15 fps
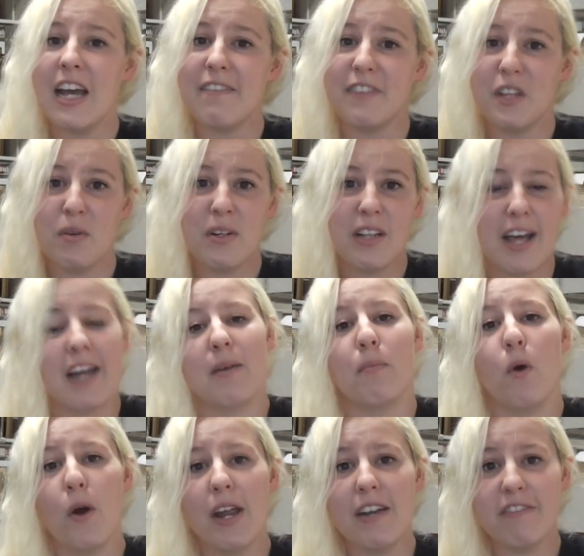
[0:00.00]
If you would like
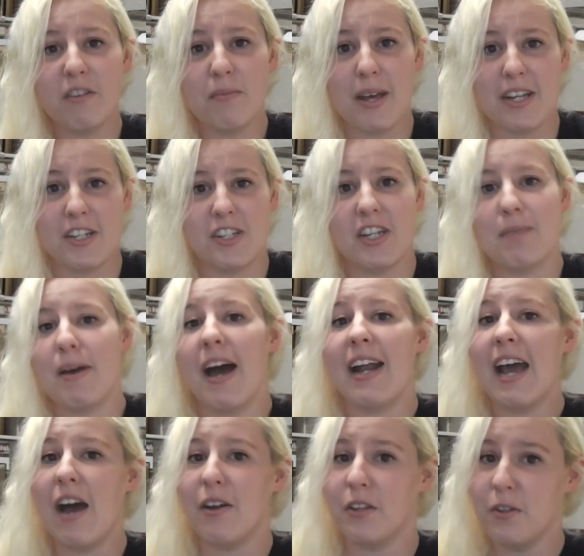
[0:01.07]
more information about
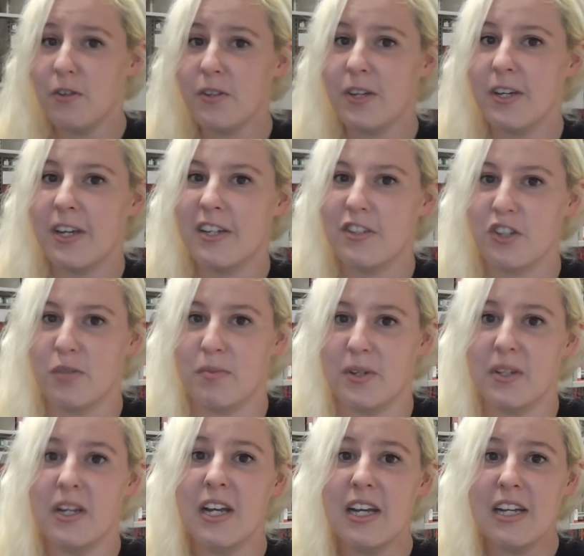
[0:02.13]
how you could
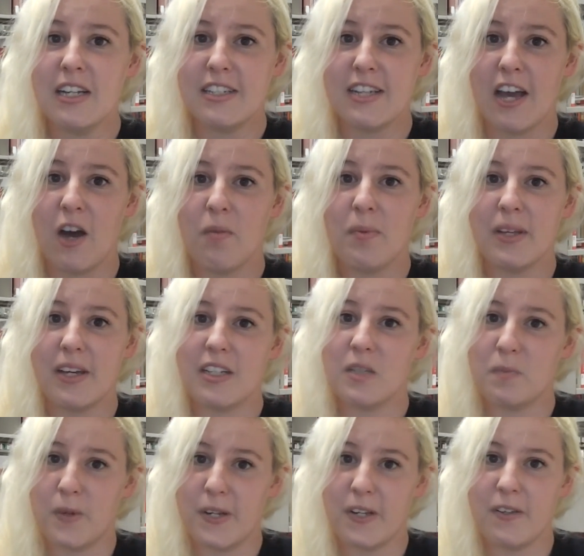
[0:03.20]
contribute to helping
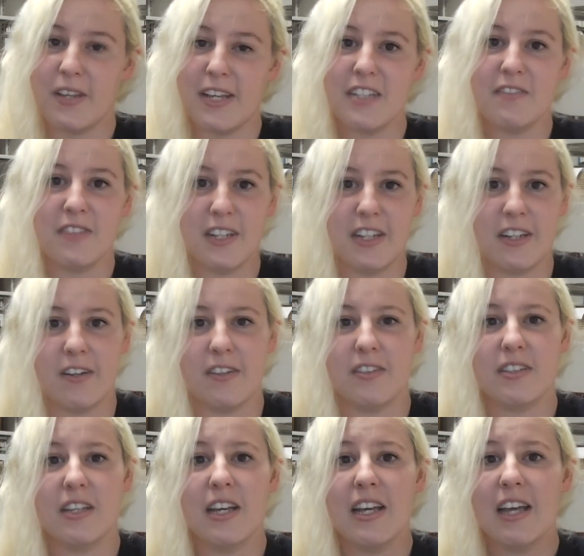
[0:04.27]
us bring you these
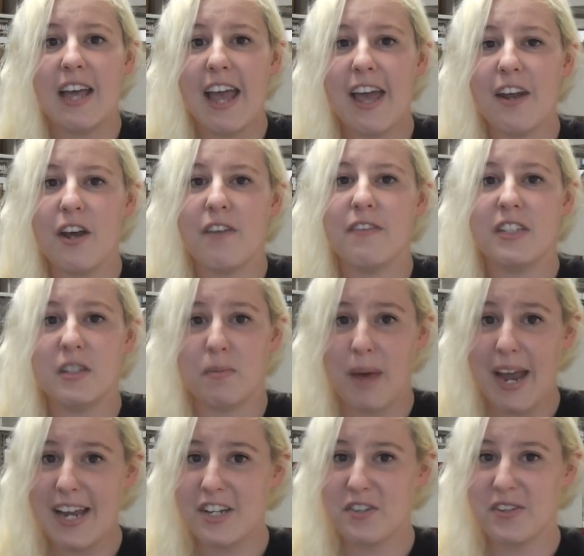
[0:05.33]
videos, head over to
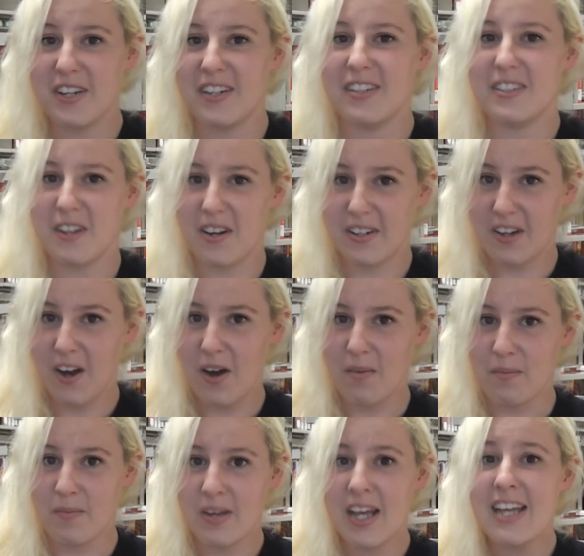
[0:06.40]

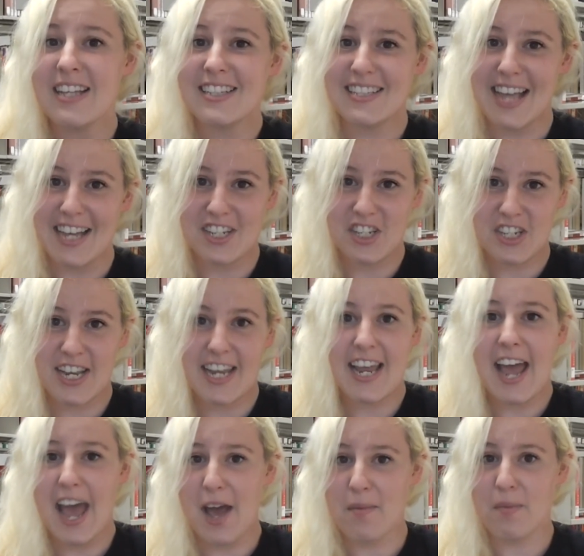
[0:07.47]
patreon.com slash
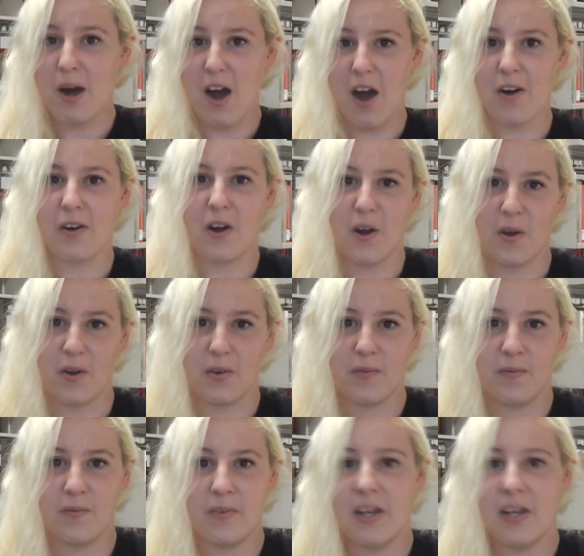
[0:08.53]
TMRO.